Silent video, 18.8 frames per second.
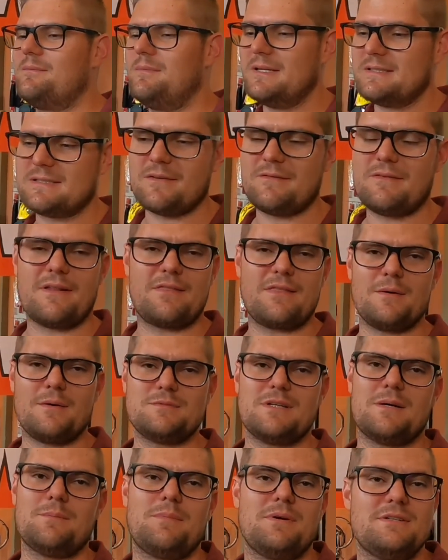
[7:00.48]
please give it a thumbs
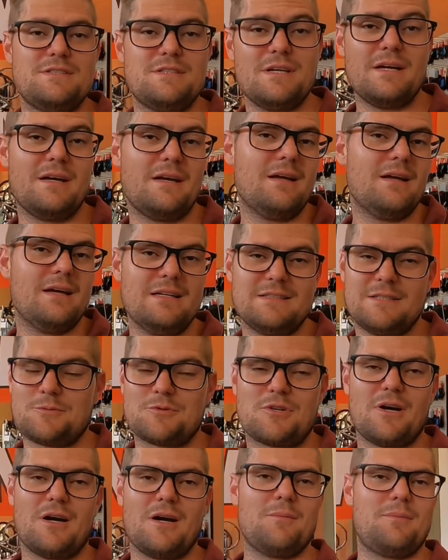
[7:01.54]
up, share,
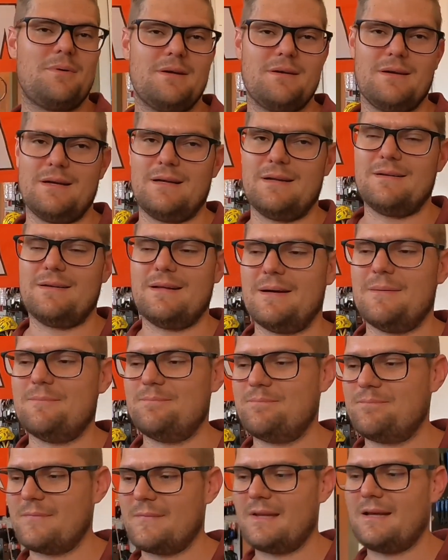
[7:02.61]
subscribe, and
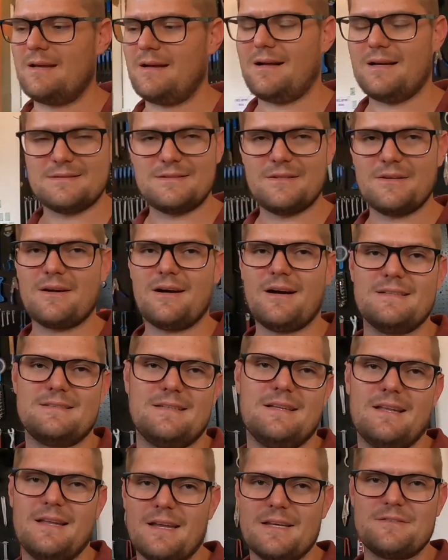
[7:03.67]
I'll see you guys in
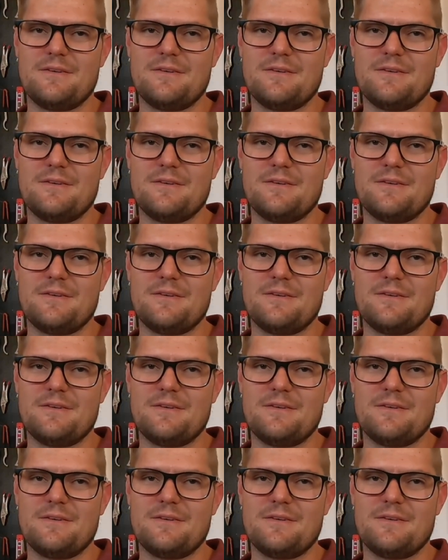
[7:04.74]
the next